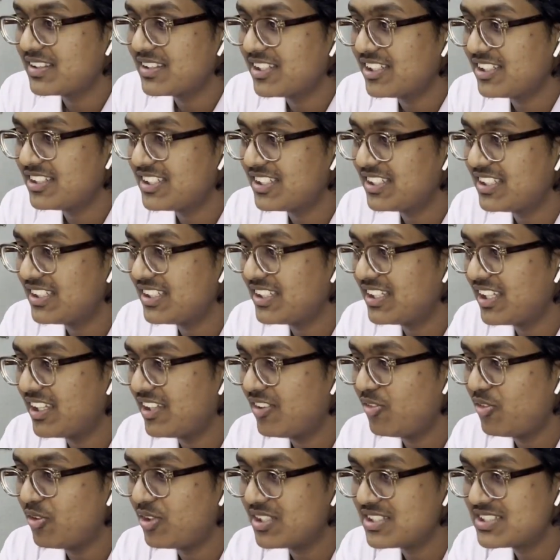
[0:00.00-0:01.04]
The thing I
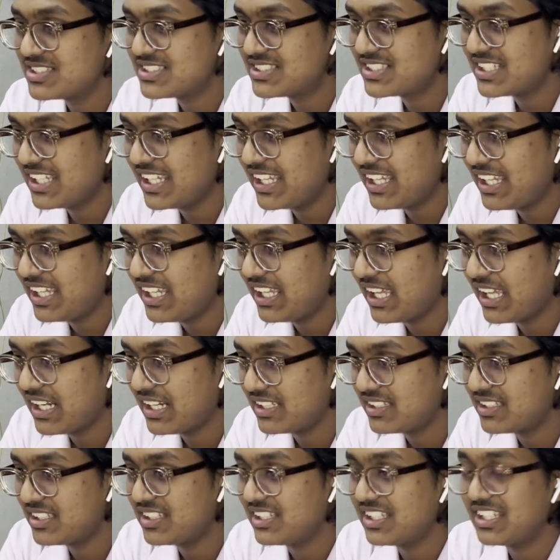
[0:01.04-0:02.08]
want to say,
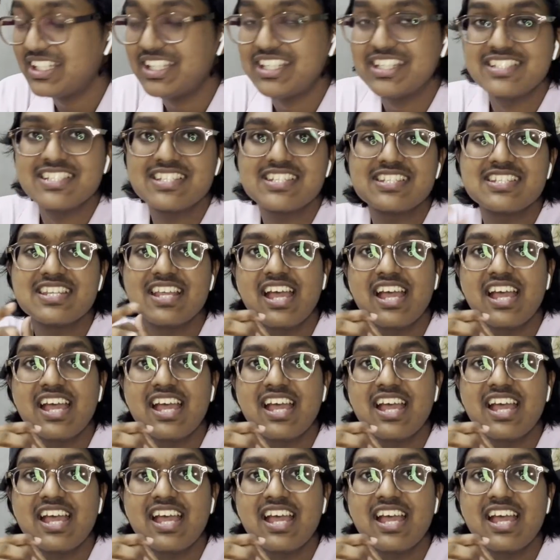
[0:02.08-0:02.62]
another thing is,